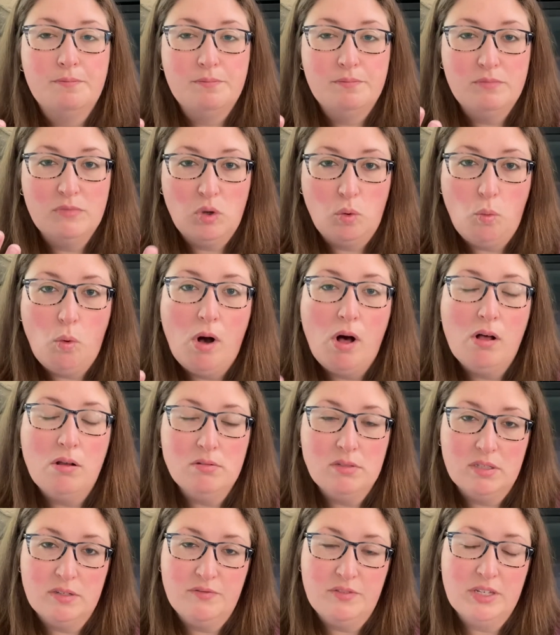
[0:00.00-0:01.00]
the
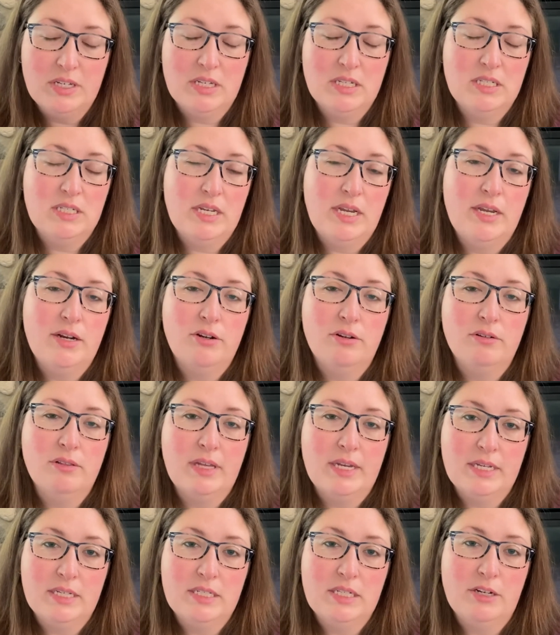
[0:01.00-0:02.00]
walls of the container
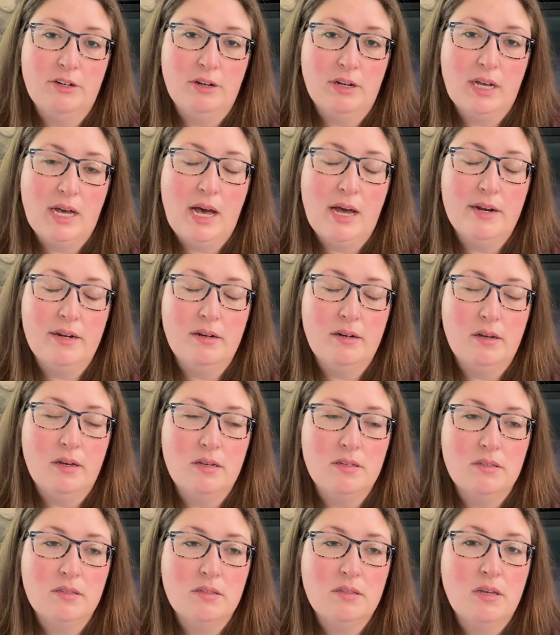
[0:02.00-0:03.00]
like terracotta
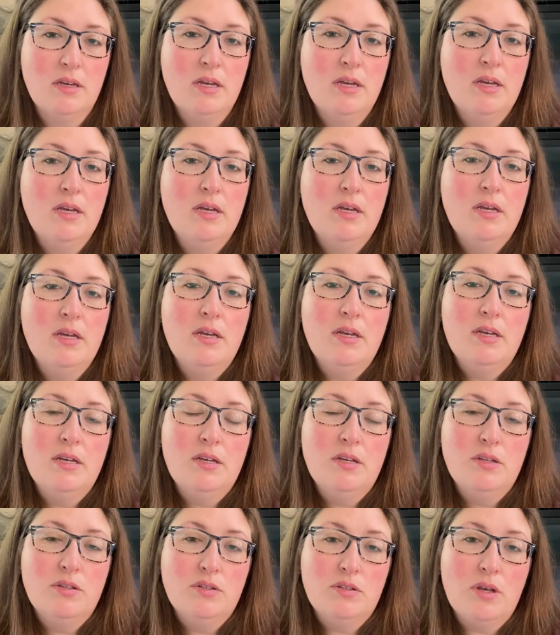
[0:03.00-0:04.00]
does.
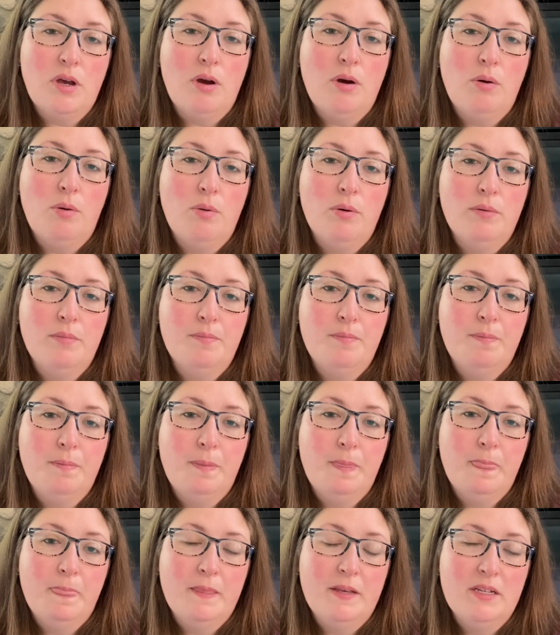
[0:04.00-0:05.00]
So
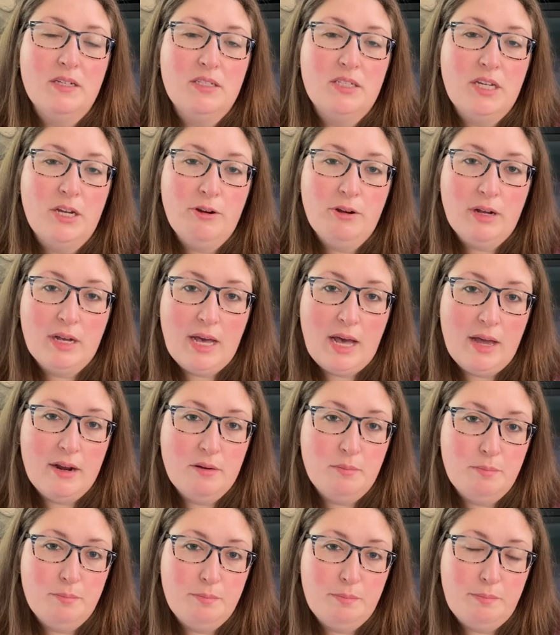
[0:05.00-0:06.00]

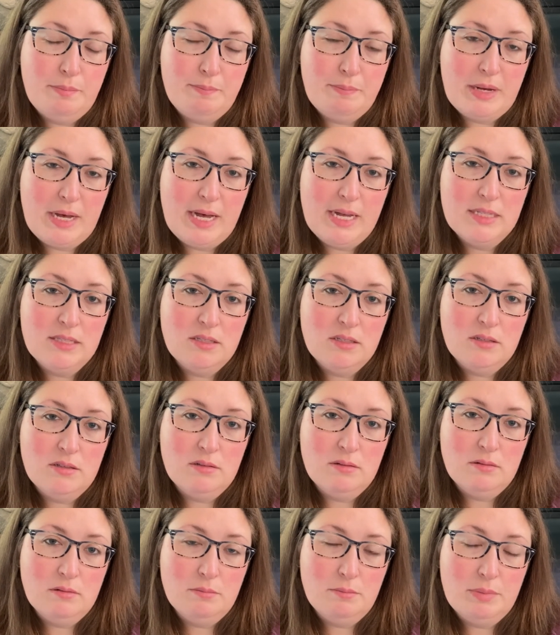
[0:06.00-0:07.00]
terracotta pots,
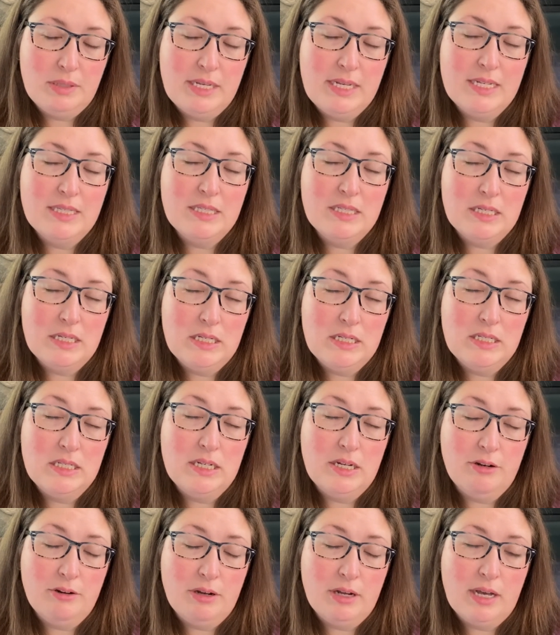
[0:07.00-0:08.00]
plants in
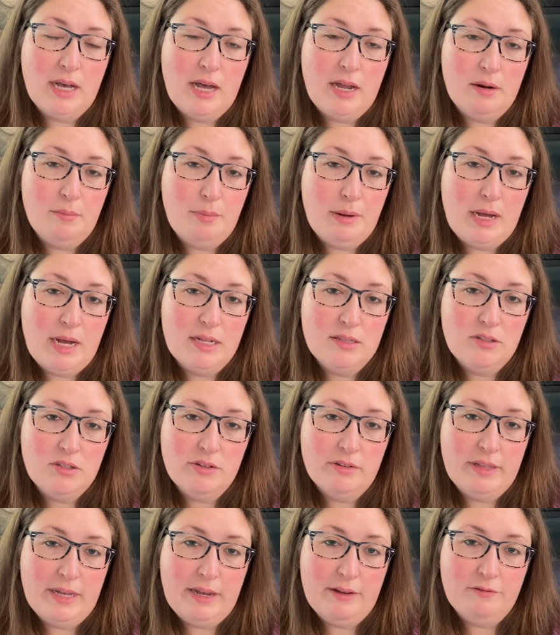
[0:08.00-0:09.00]
terracotta pots,
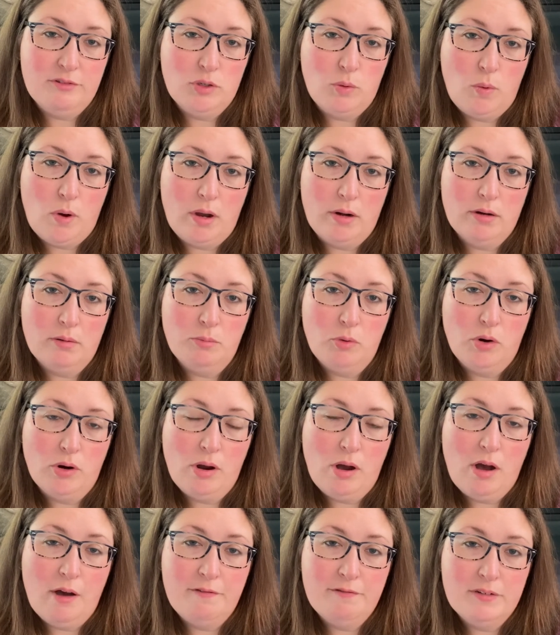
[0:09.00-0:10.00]
you'll have to water more
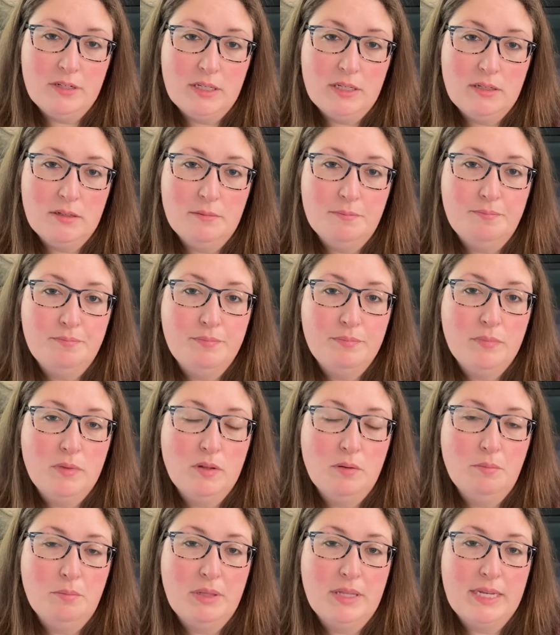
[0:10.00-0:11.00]
often.
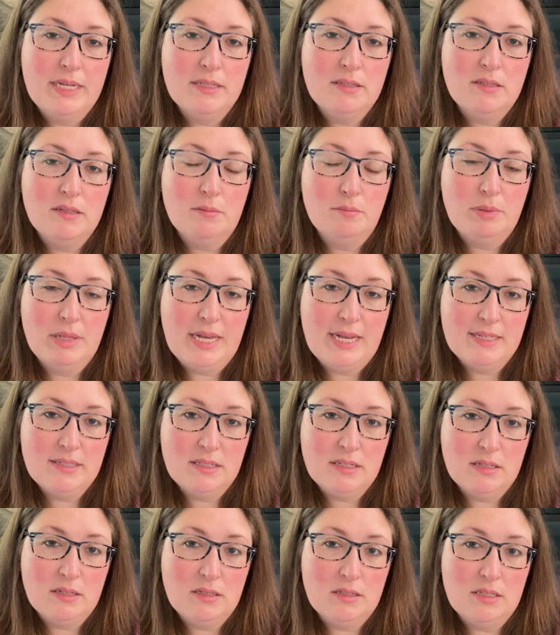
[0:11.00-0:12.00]
Plants in
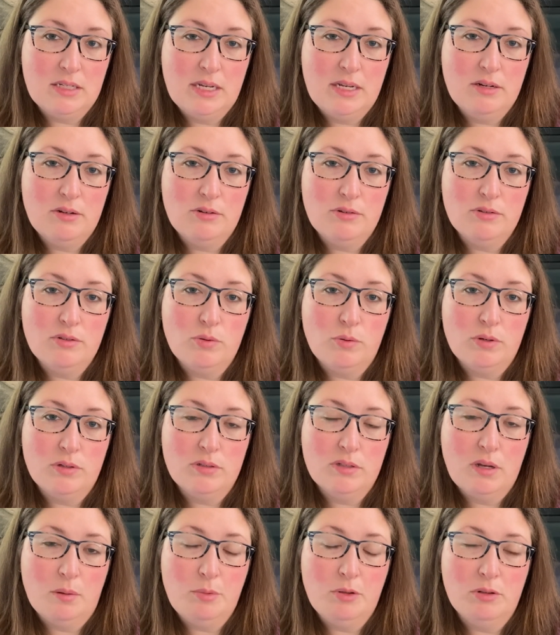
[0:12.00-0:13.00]
plastic containers or
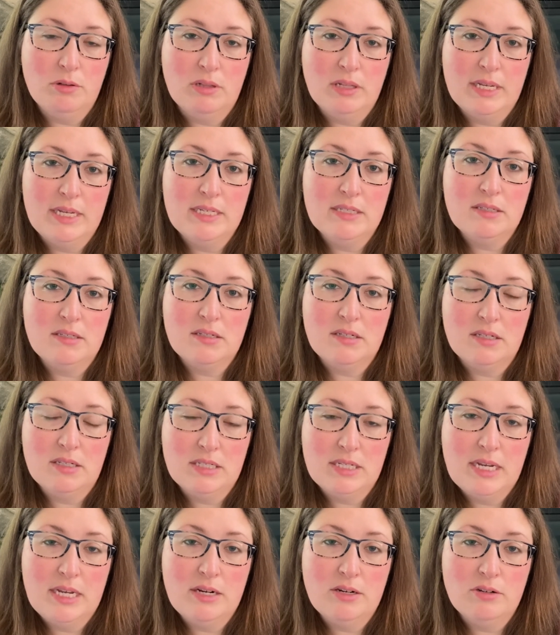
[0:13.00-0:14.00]
double glazed
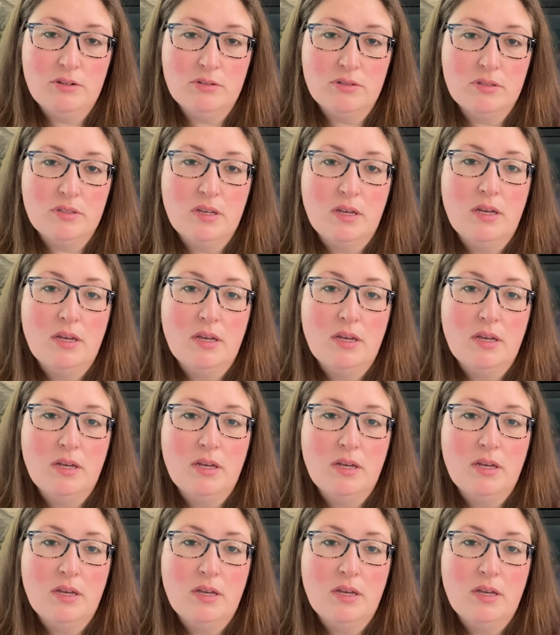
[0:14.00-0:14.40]
containers,